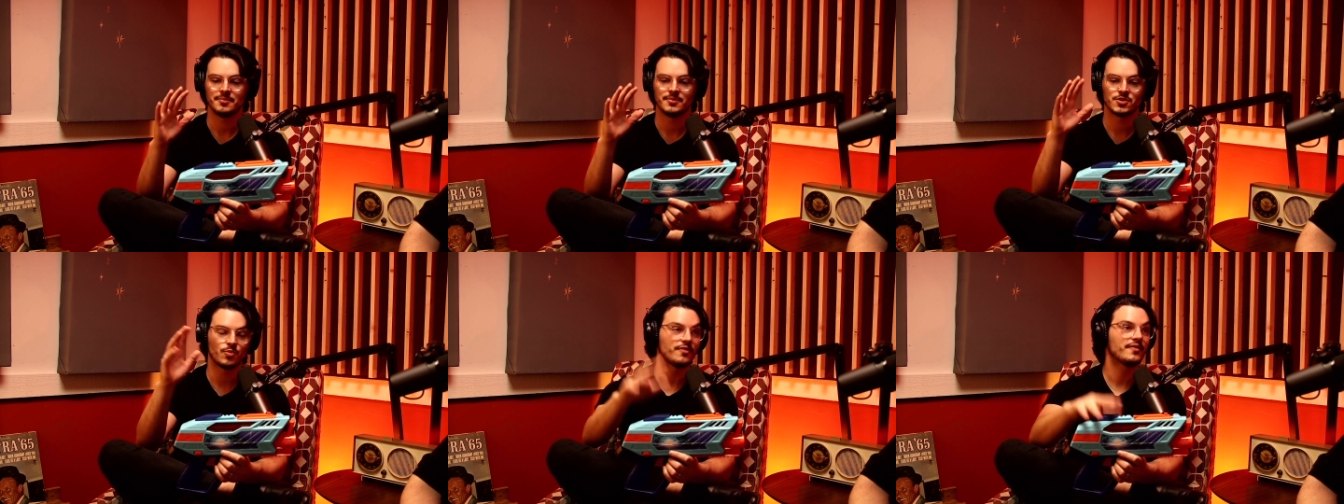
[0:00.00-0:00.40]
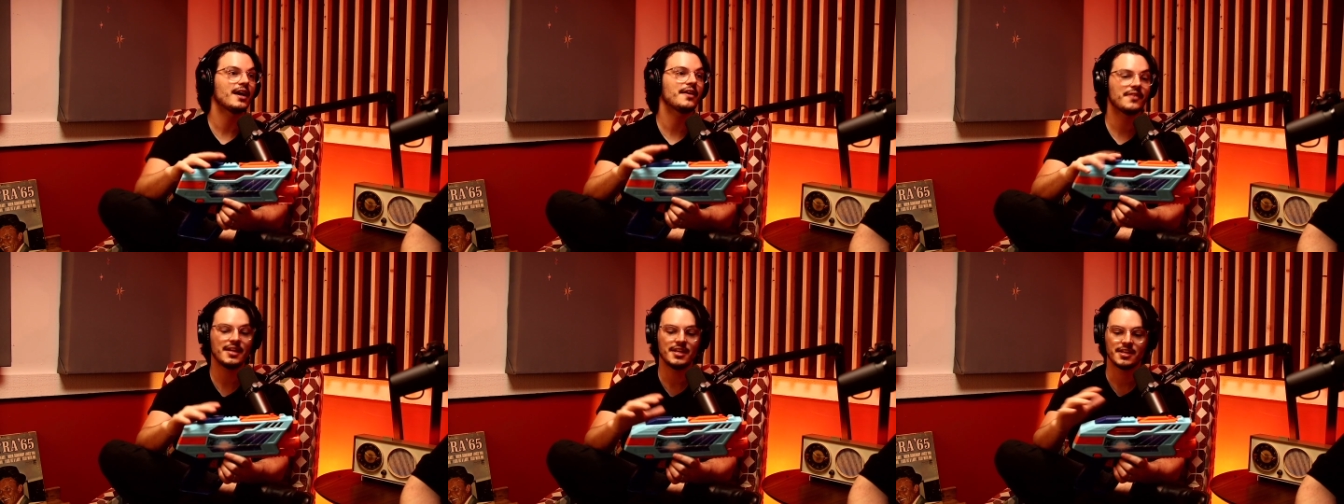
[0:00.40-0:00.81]
So we've
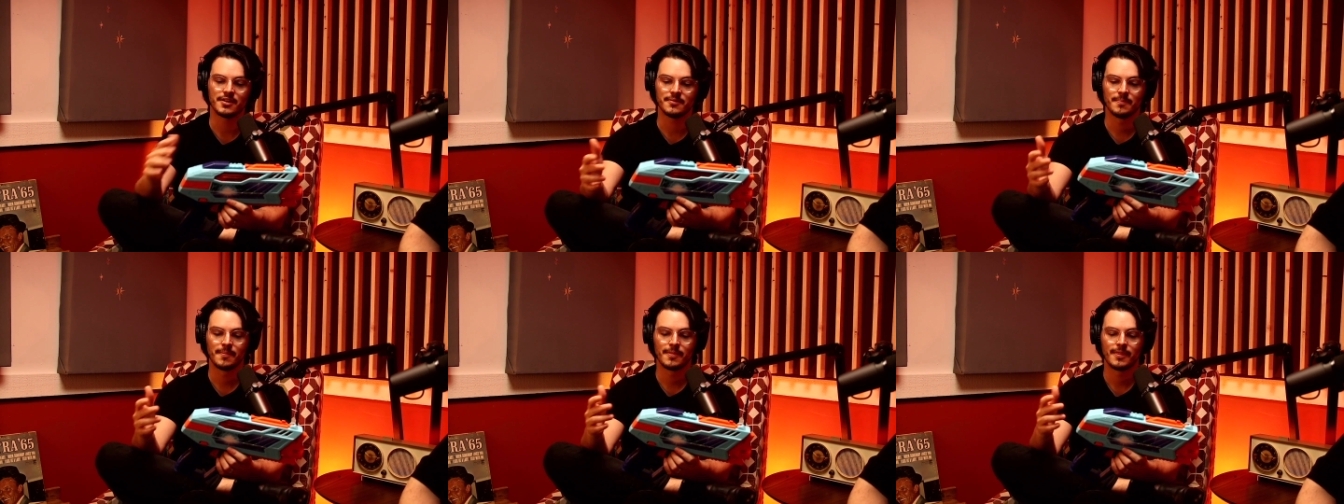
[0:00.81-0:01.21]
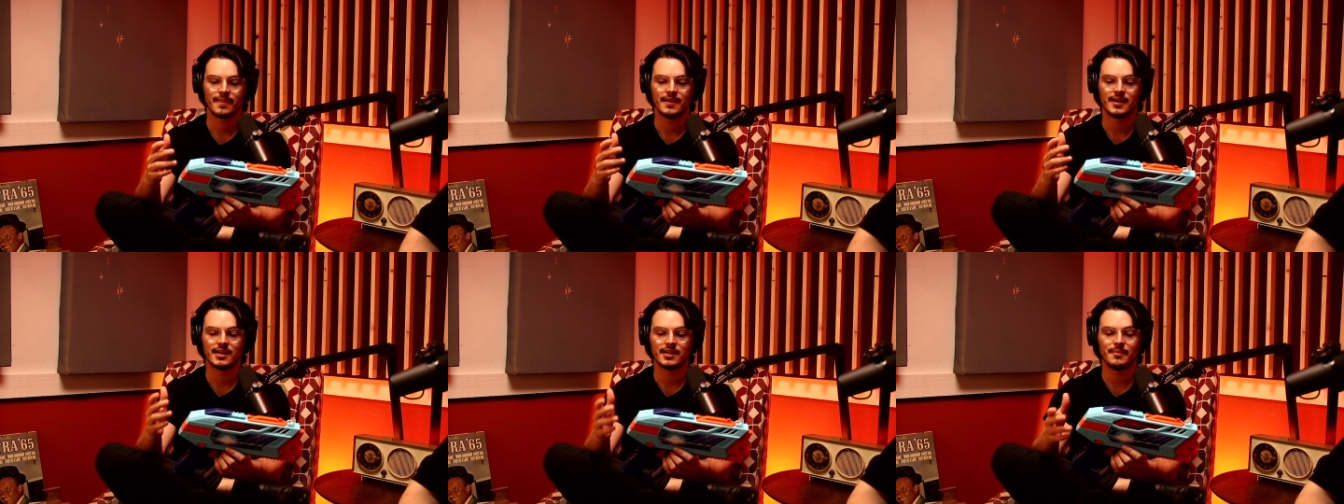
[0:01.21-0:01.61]
got that here,
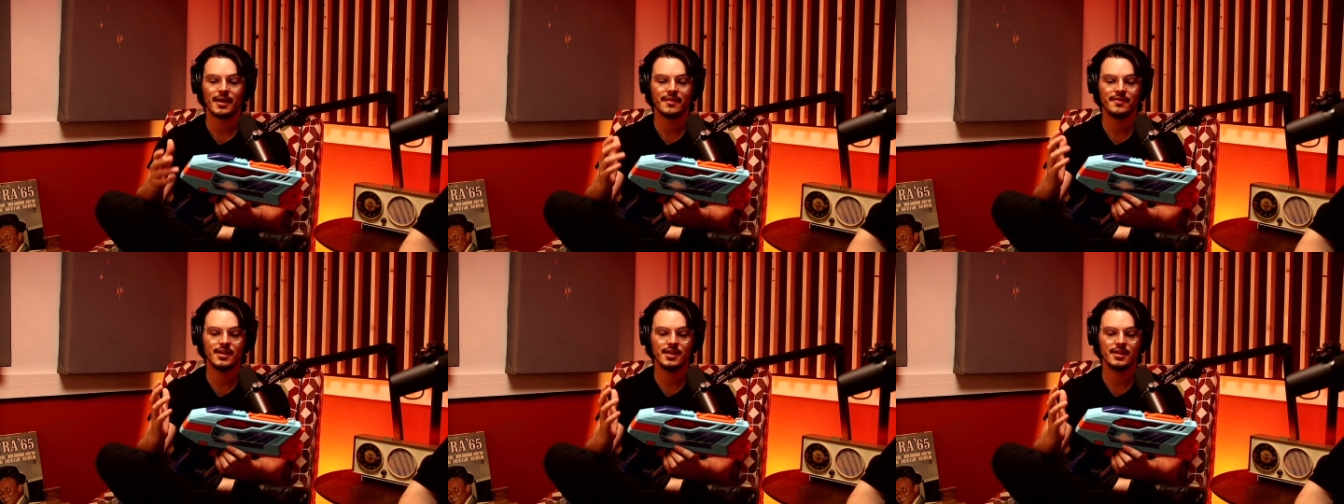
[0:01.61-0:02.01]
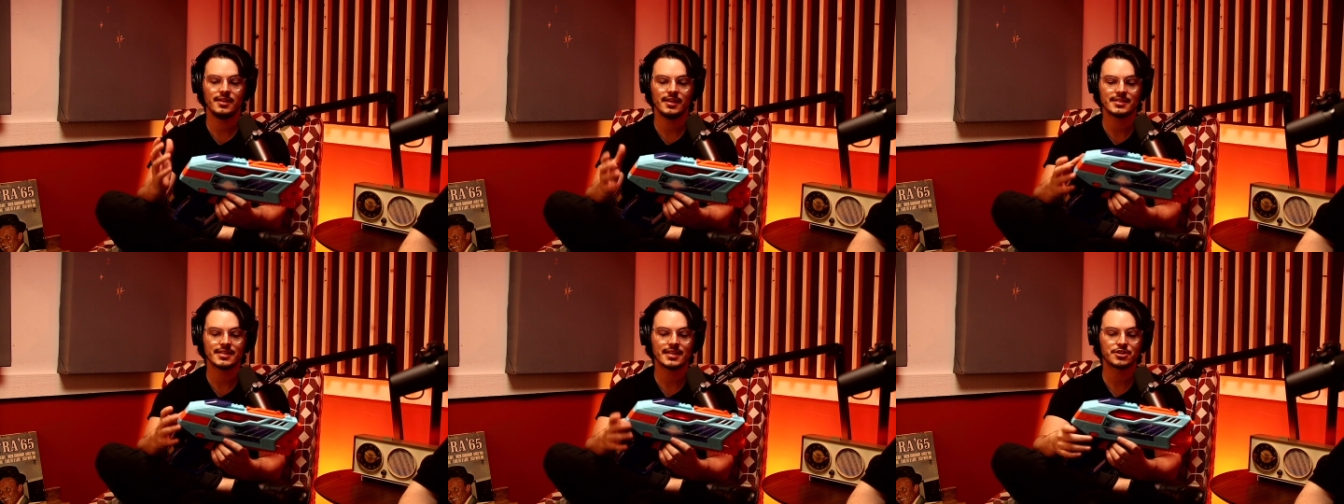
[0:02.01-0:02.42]
and then it's